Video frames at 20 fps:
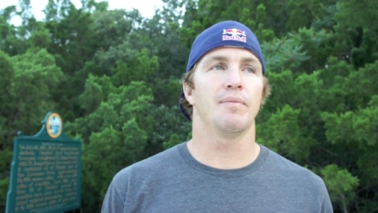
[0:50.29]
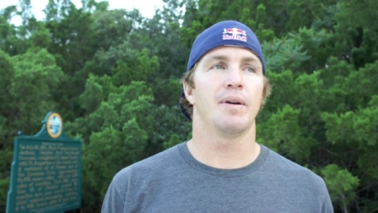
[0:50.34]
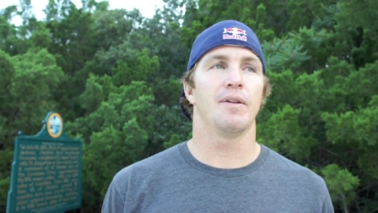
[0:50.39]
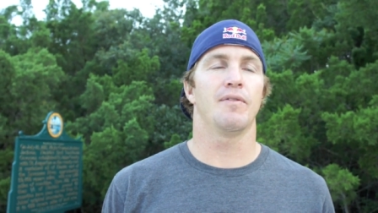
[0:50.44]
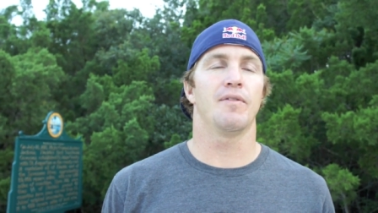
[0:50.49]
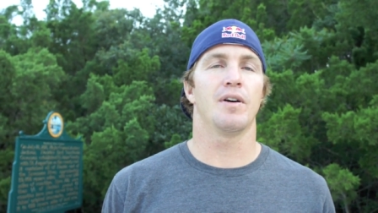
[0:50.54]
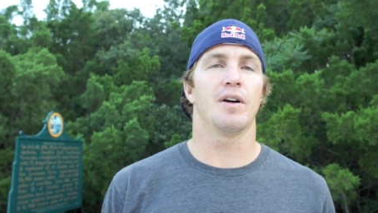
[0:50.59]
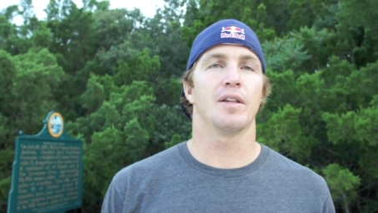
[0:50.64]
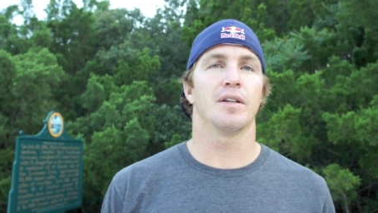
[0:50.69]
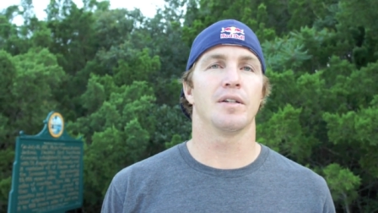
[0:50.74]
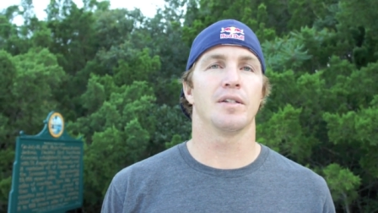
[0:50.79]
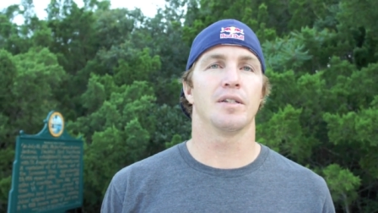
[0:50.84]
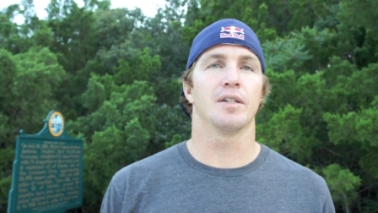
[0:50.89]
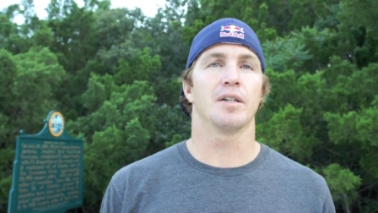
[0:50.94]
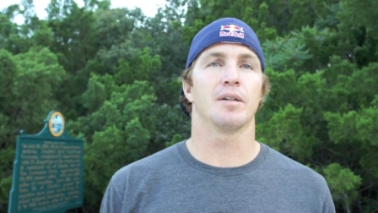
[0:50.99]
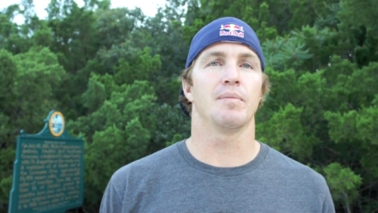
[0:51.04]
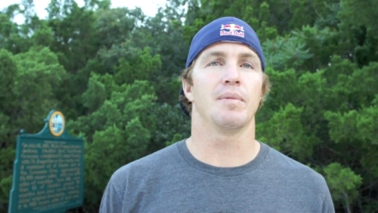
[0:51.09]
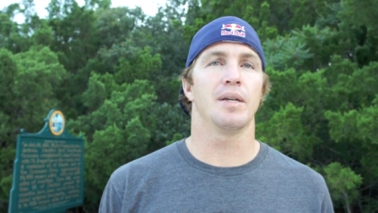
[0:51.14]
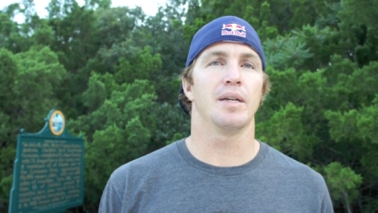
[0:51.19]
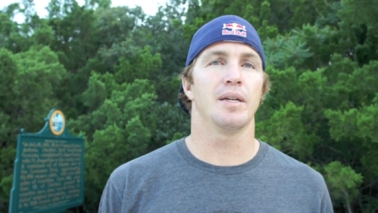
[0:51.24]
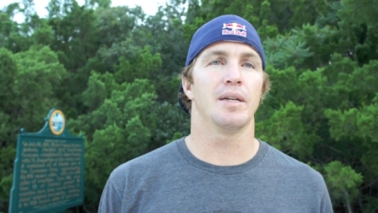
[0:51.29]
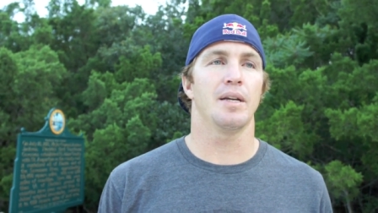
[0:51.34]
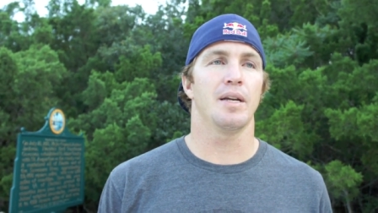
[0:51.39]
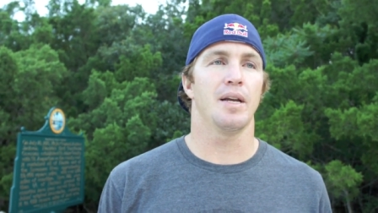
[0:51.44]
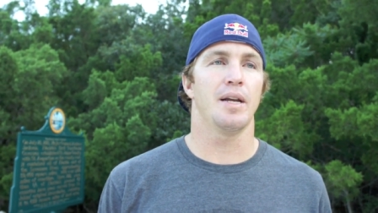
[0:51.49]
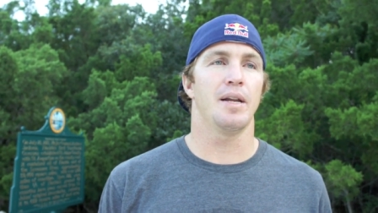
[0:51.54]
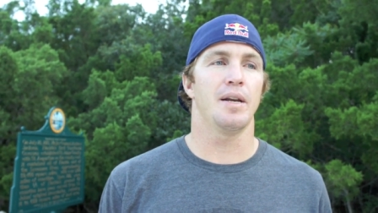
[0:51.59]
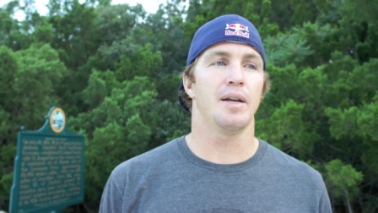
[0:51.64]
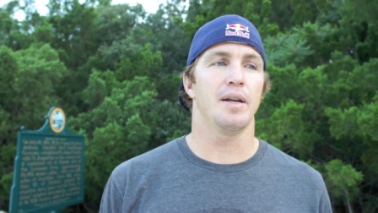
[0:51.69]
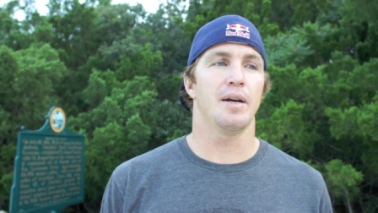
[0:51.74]
my father took me
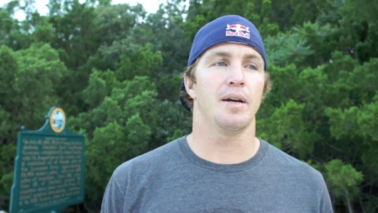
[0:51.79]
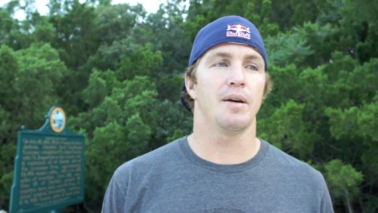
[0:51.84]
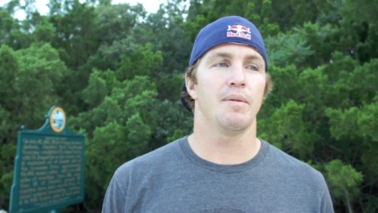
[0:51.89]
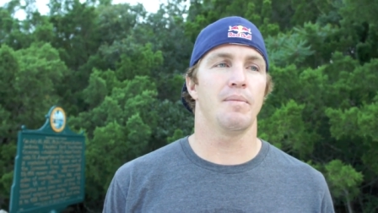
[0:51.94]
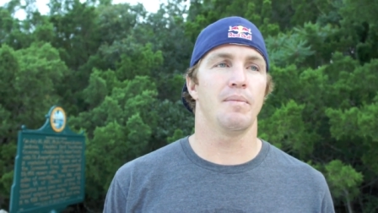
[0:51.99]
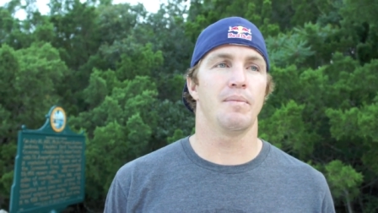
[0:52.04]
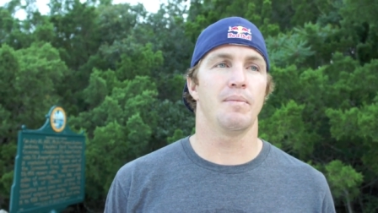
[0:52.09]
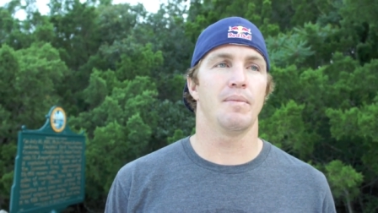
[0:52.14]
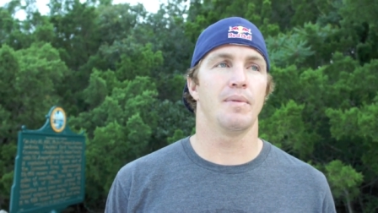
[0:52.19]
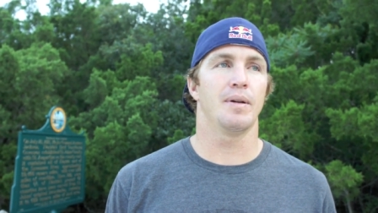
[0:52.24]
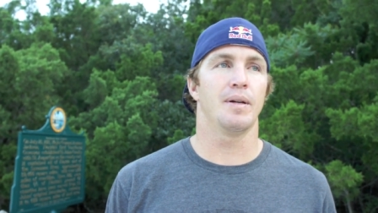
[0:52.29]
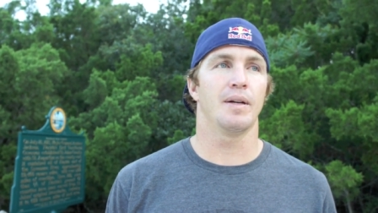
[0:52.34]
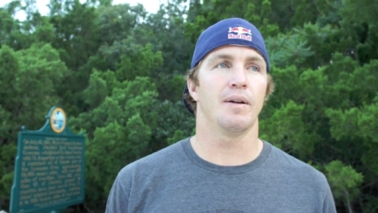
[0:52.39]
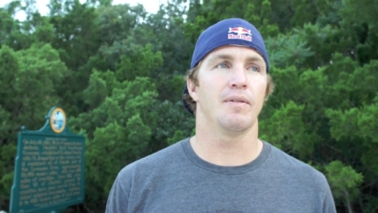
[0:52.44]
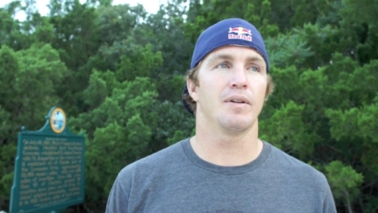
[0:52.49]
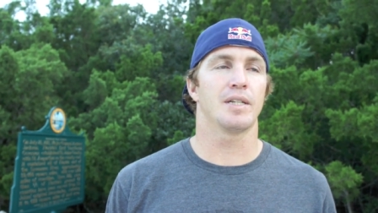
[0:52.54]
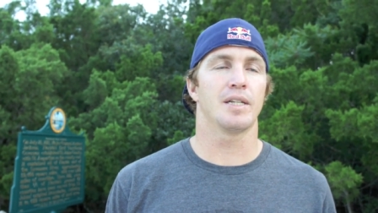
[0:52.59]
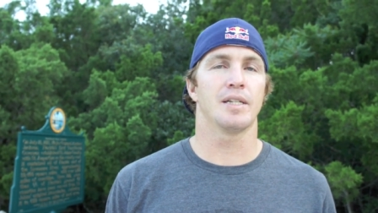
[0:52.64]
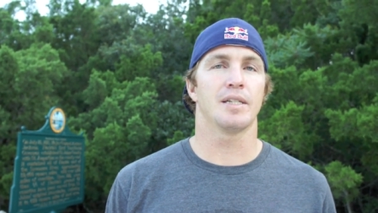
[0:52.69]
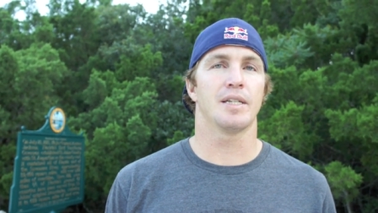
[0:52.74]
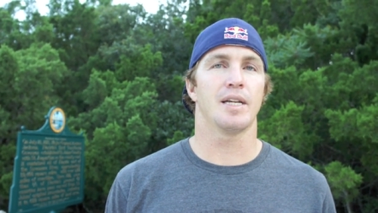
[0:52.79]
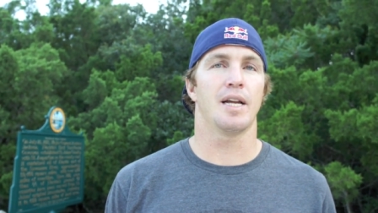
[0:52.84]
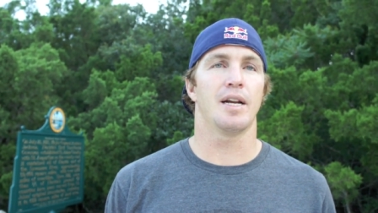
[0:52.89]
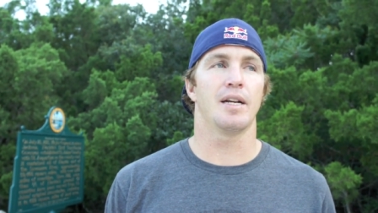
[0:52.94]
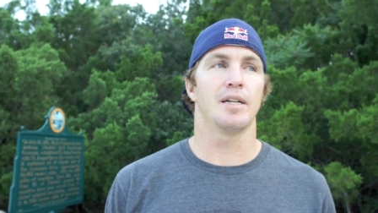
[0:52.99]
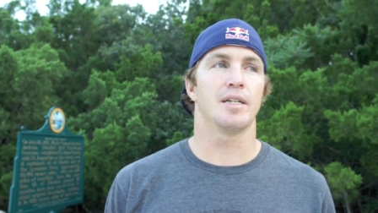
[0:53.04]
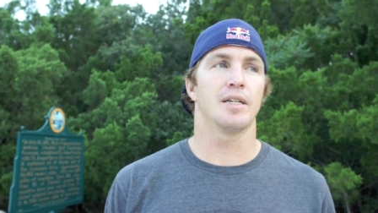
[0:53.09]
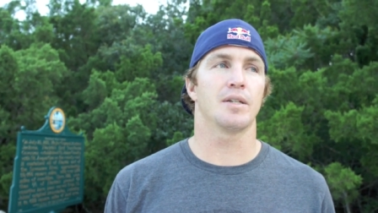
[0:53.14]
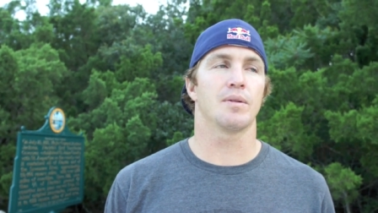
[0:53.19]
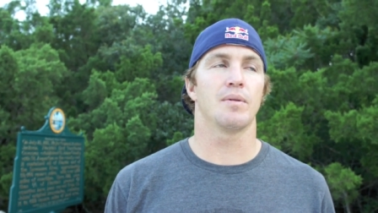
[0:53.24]
and um, ever since that
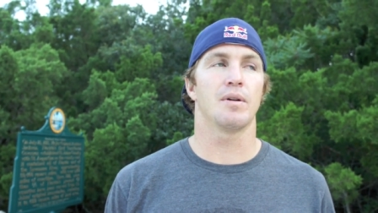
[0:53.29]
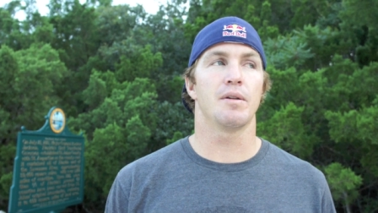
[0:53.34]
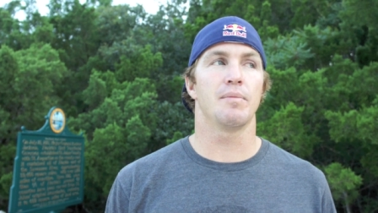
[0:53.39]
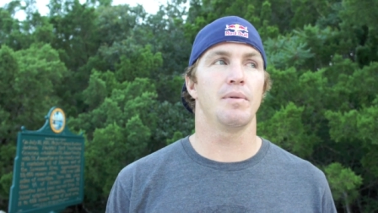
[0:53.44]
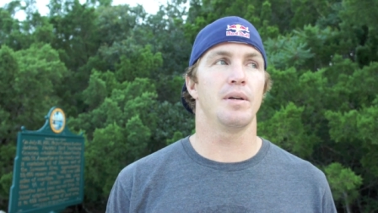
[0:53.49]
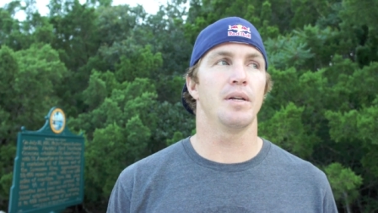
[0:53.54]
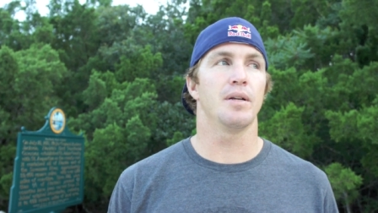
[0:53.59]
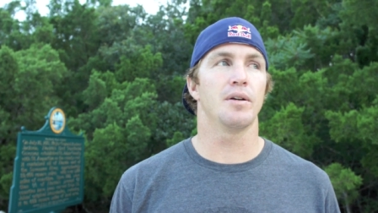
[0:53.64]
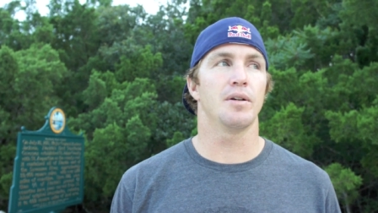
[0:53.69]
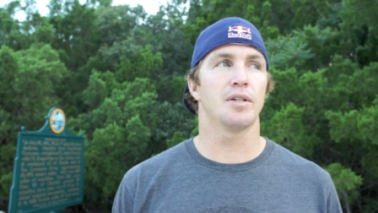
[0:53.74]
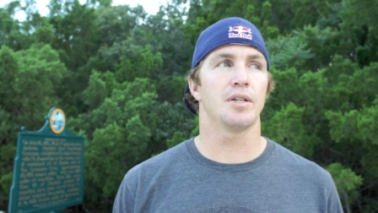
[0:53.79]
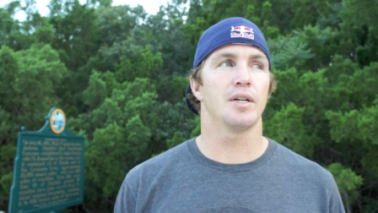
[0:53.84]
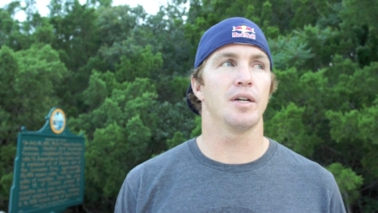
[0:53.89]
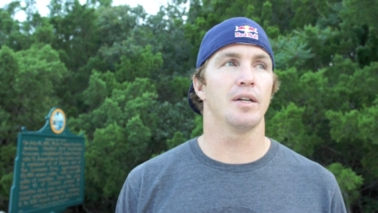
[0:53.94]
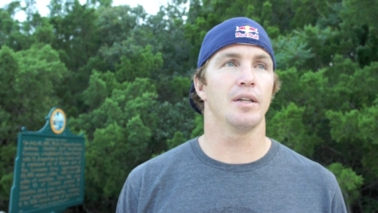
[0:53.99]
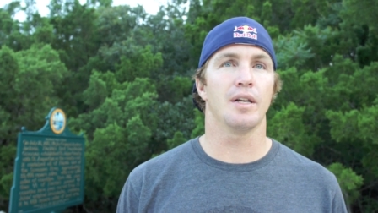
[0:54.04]
I just wanted to be an ocean.